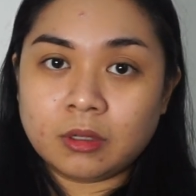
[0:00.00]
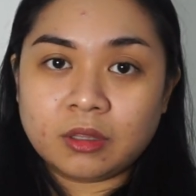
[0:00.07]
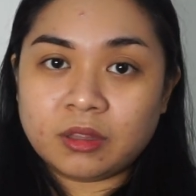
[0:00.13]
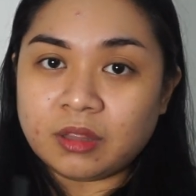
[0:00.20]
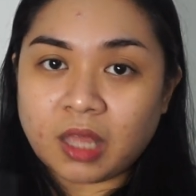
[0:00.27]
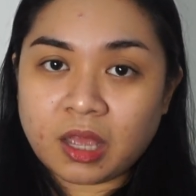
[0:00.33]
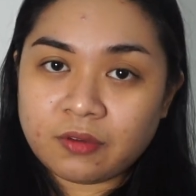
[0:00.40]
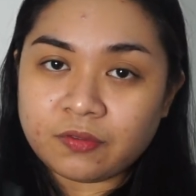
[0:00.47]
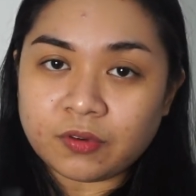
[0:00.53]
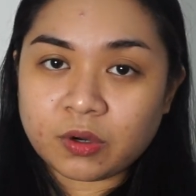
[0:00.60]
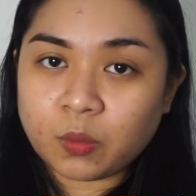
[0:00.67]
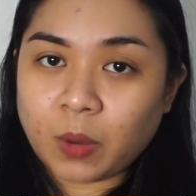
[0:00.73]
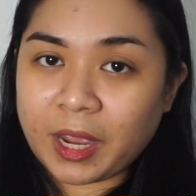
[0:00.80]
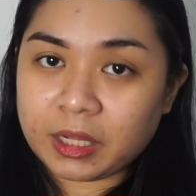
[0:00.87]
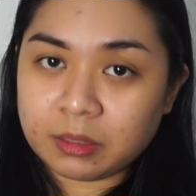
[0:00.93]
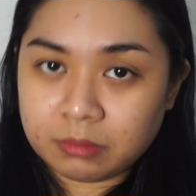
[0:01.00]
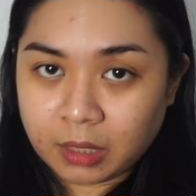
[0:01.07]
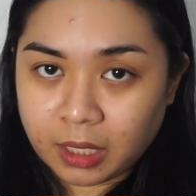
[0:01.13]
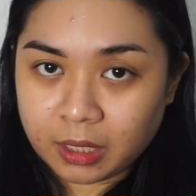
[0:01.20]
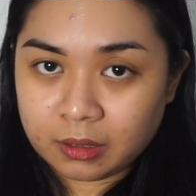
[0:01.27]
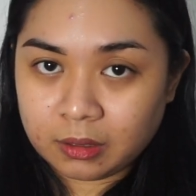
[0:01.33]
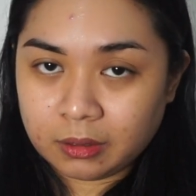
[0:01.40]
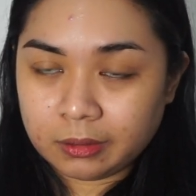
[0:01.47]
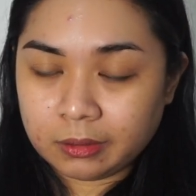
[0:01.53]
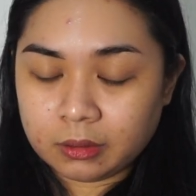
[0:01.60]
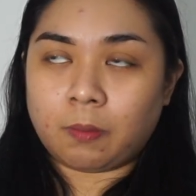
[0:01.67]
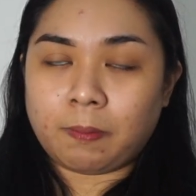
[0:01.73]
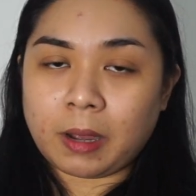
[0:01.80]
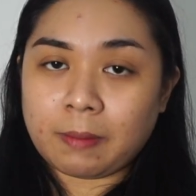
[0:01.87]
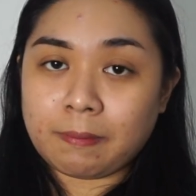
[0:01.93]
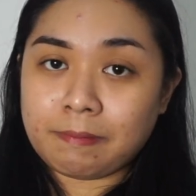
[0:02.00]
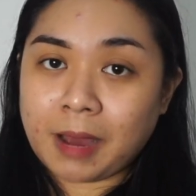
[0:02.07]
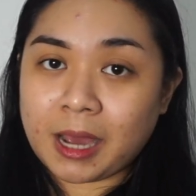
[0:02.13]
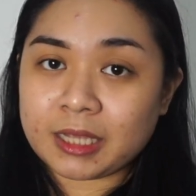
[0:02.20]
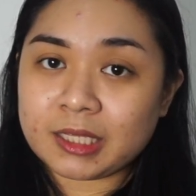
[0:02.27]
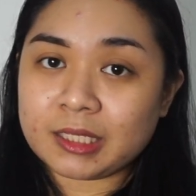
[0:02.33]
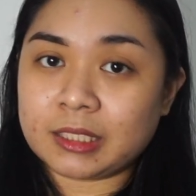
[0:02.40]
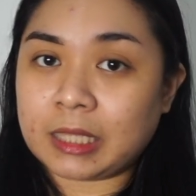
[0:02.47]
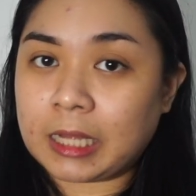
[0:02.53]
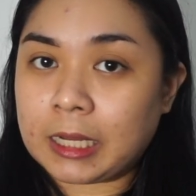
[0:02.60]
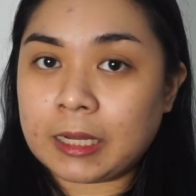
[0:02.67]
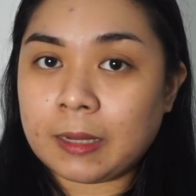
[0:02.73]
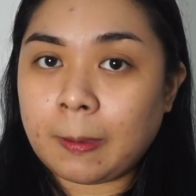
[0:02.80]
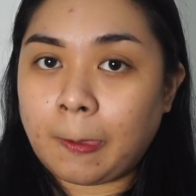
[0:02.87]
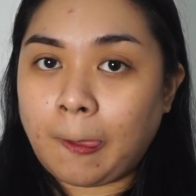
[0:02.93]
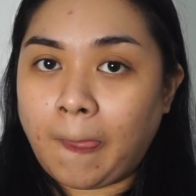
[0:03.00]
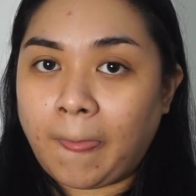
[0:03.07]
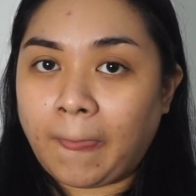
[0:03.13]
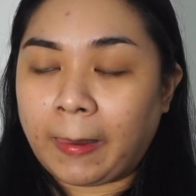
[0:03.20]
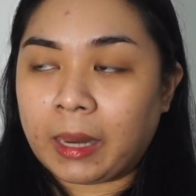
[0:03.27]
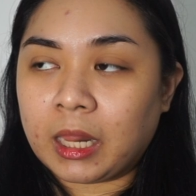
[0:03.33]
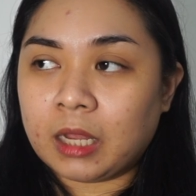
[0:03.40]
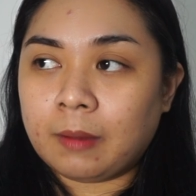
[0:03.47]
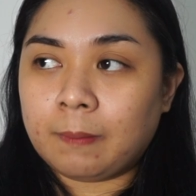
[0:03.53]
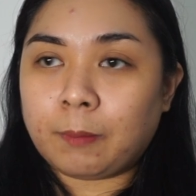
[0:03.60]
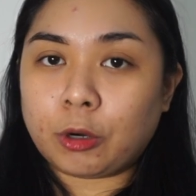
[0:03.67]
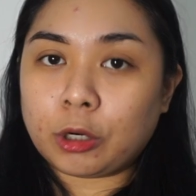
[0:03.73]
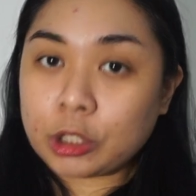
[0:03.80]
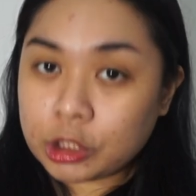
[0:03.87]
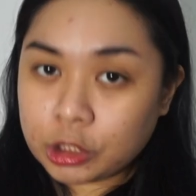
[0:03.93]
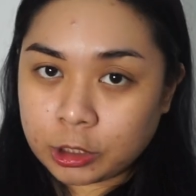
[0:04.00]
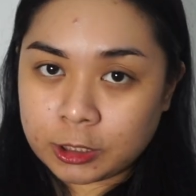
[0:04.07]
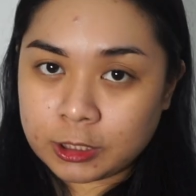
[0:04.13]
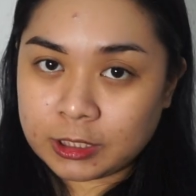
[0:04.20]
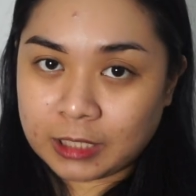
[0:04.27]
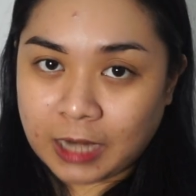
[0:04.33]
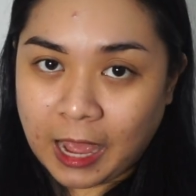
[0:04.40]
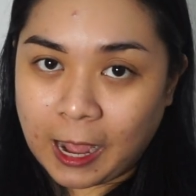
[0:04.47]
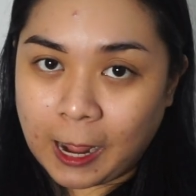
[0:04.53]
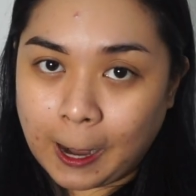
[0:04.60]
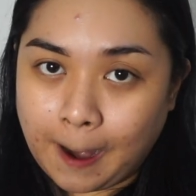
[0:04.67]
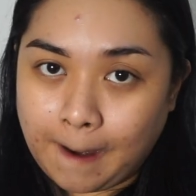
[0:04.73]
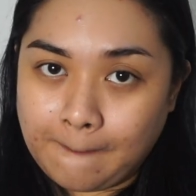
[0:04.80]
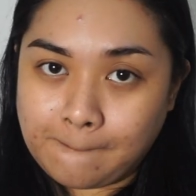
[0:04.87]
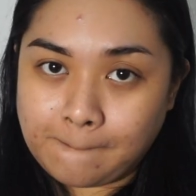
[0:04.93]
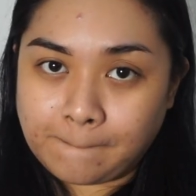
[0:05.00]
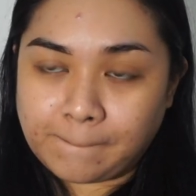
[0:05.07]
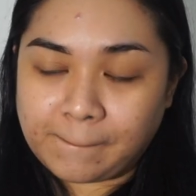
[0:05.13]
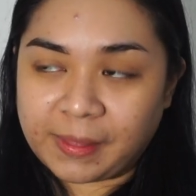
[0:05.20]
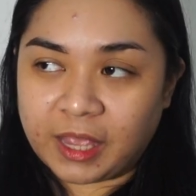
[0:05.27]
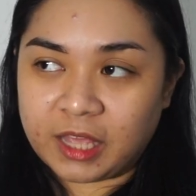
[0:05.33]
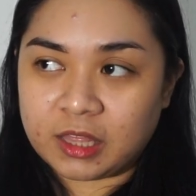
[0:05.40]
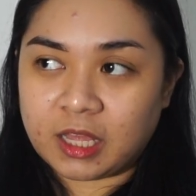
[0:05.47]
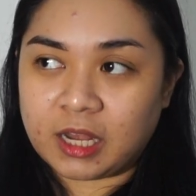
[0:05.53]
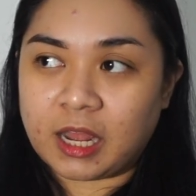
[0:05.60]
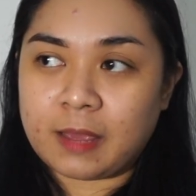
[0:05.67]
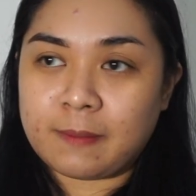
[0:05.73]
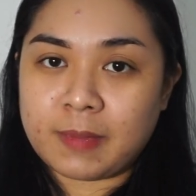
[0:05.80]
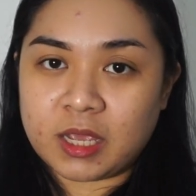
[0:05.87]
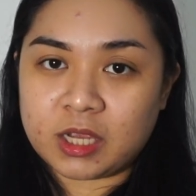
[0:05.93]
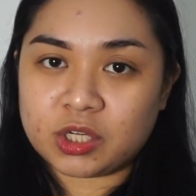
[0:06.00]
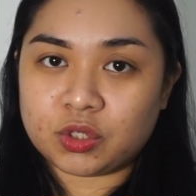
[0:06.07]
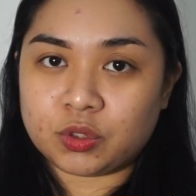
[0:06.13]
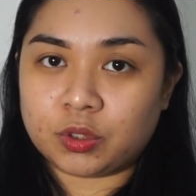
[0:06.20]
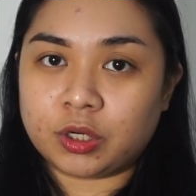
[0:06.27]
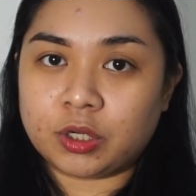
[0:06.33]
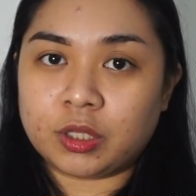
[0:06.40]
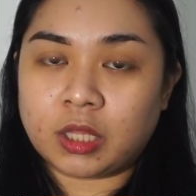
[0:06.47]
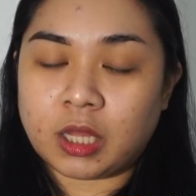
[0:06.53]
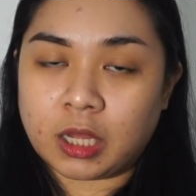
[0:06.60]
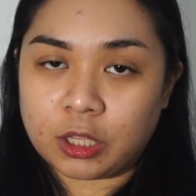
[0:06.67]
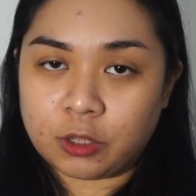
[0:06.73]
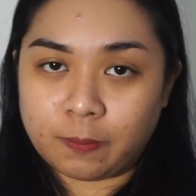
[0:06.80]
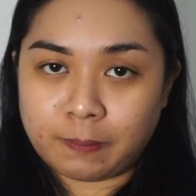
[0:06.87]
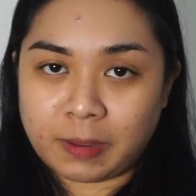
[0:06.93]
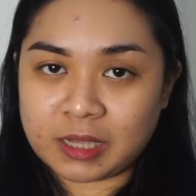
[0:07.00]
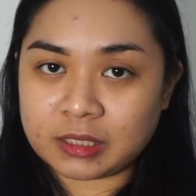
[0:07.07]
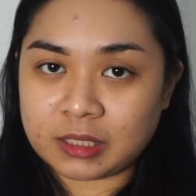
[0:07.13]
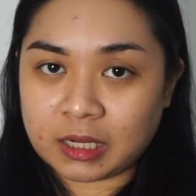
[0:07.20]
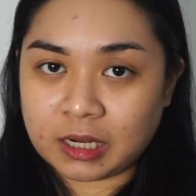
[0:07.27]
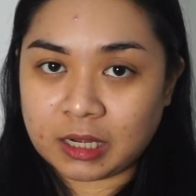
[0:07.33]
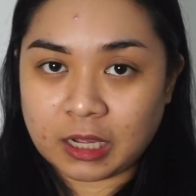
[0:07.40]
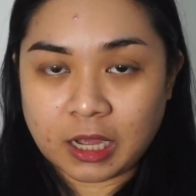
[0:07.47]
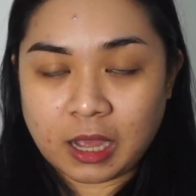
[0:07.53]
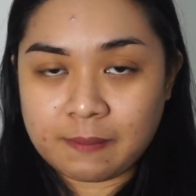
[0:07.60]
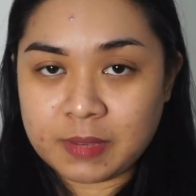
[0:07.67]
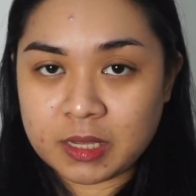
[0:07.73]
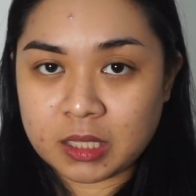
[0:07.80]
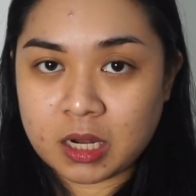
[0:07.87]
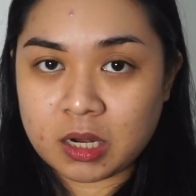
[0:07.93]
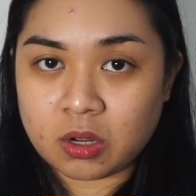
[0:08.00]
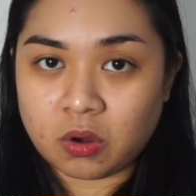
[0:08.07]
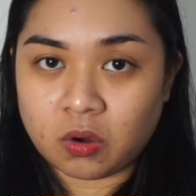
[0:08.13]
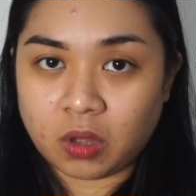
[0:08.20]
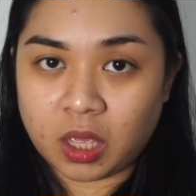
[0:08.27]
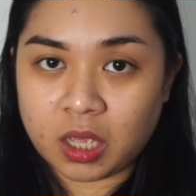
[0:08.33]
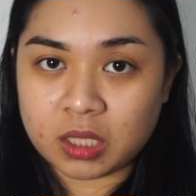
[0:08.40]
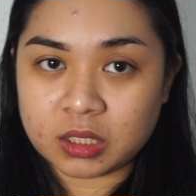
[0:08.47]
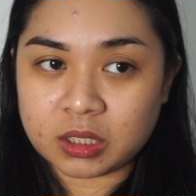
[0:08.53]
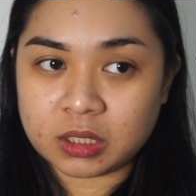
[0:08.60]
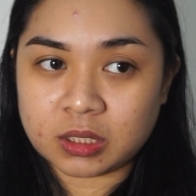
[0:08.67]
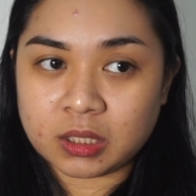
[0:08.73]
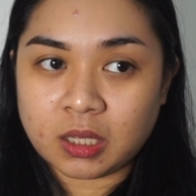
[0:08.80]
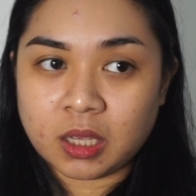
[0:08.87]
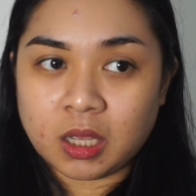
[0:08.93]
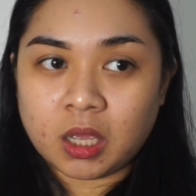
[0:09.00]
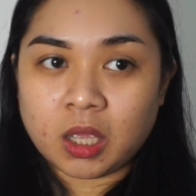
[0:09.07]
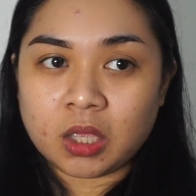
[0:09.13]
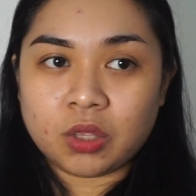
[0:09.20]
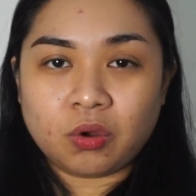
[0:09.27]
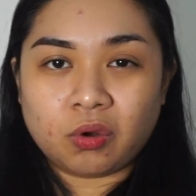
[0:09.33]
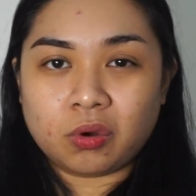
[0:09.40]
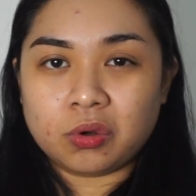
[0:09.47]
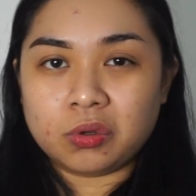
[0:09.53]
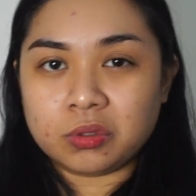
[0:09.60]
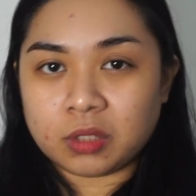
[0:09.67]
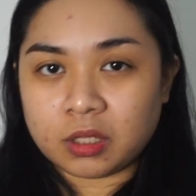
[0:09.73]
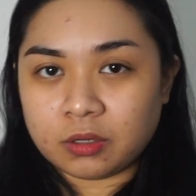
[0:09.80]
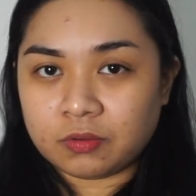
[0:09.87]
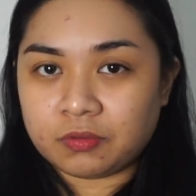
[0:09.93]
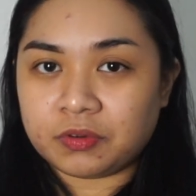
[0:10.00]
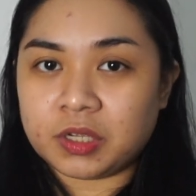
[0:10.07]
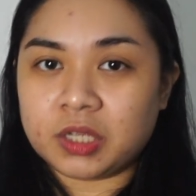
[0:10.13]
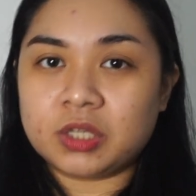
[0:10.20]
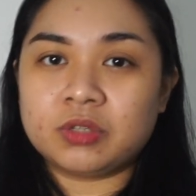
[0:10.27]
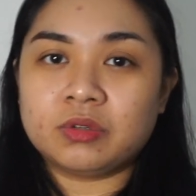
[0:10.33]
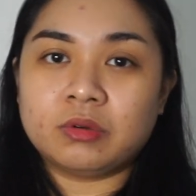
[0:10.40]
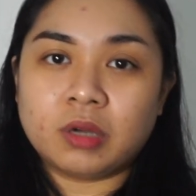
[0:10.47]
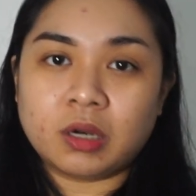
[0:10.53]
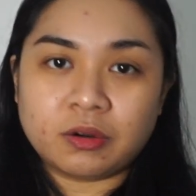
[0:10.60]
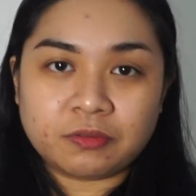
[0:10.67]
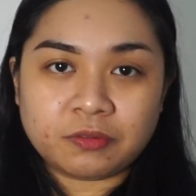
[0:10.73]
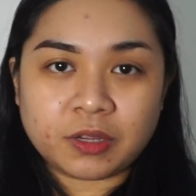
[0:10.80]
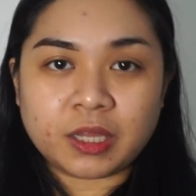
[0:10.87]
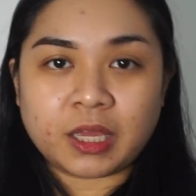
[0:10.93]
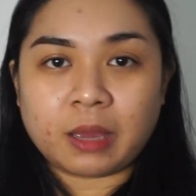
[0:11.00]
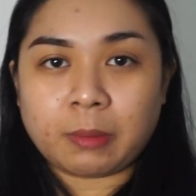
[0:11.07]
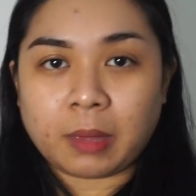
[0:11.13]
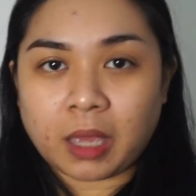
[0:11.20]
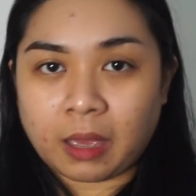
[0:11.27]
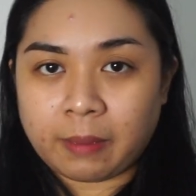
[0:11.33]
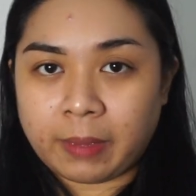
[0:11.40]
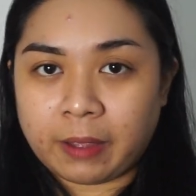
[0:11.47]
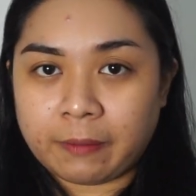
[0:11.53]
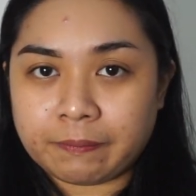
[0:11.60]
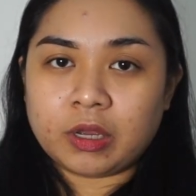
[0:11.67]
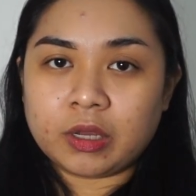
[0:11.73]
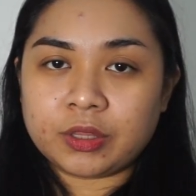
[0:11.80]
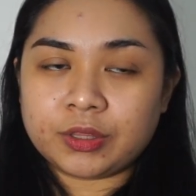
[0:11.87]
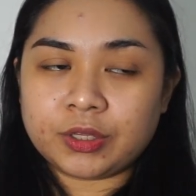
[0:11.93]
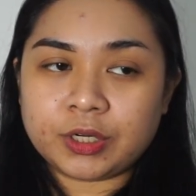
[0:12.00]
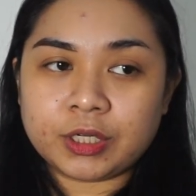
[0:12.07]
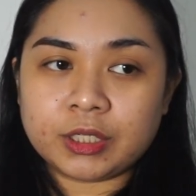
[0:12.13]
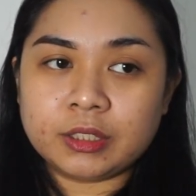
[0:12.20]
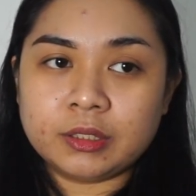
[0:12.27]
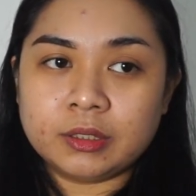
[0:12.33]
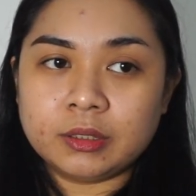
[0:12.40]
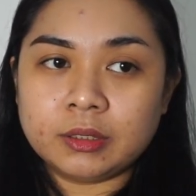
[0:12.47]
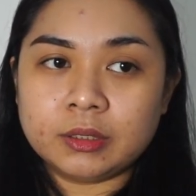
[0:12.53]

never white bread. Pag pasta, portions lang. And then I make sure na yung pasta na gagamitin ko is yung gluten-free, sugar-free, keme-keme. Third,